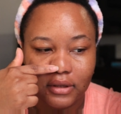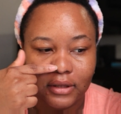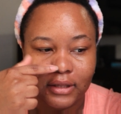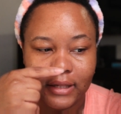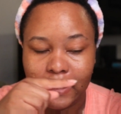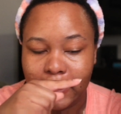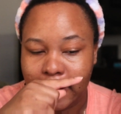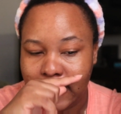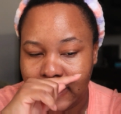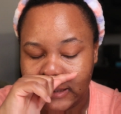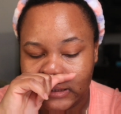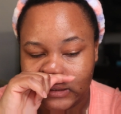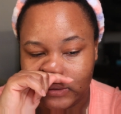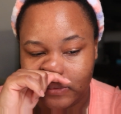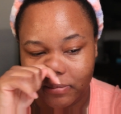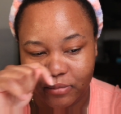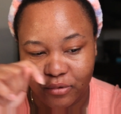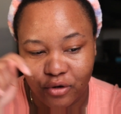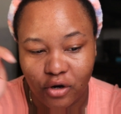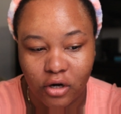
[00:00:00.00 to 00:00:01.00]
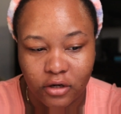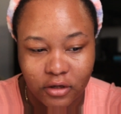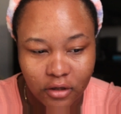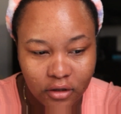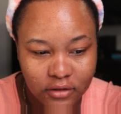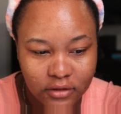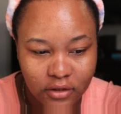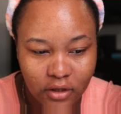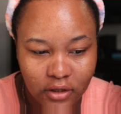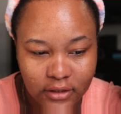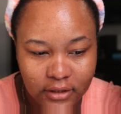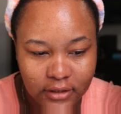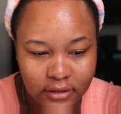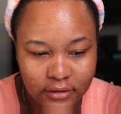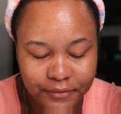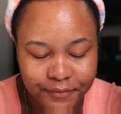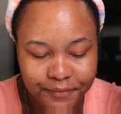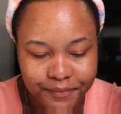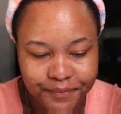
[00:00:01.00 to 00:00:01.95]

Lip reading: like there's products on it,